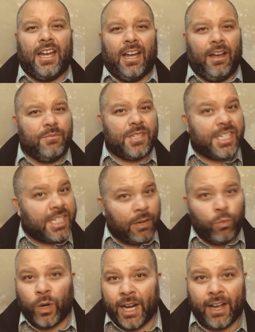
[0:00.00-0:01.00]

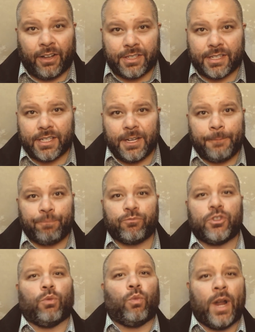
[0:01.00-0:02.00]
someone else
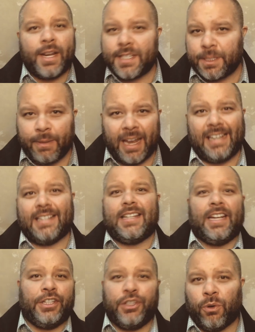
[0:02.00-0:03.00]
to rent space
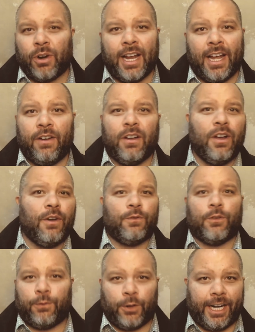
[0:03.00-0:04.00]
in your head
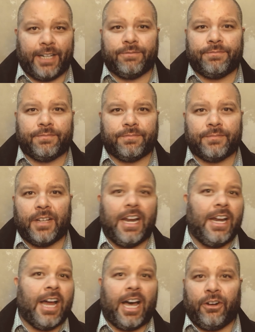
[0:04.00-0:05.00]
for free.
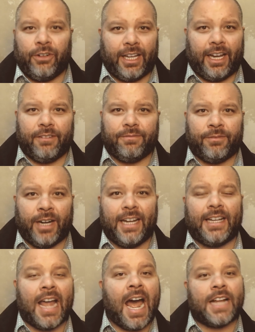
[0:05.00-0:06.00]
Not okay,
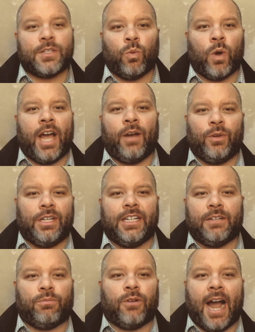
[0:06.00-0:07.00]
right? That's why we need
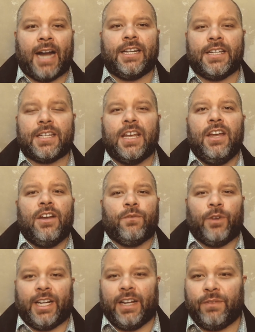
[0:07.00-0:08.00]
to practice
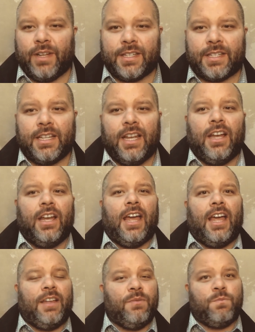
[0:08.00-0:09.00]
forgiveness.
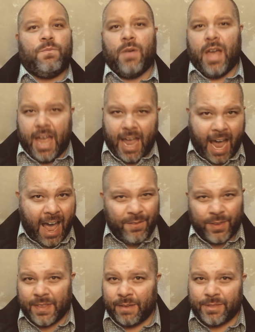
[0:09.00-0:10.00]

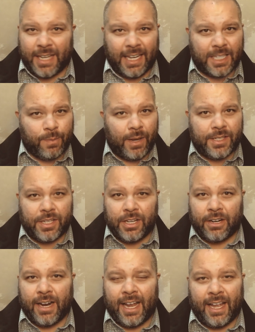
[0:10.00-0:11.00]
Having them take space in
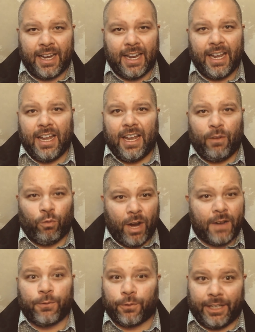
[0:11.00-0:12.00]
your head
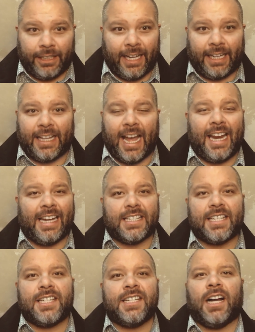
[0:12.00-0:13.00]
rent-free like that, it
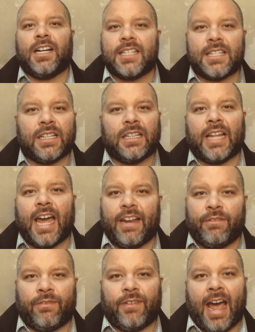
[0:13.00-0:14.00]
sucks the
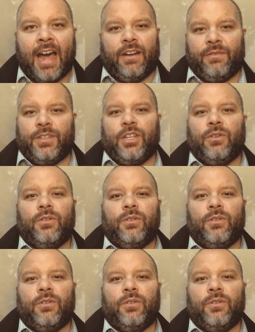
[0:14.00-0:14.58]
life out of you.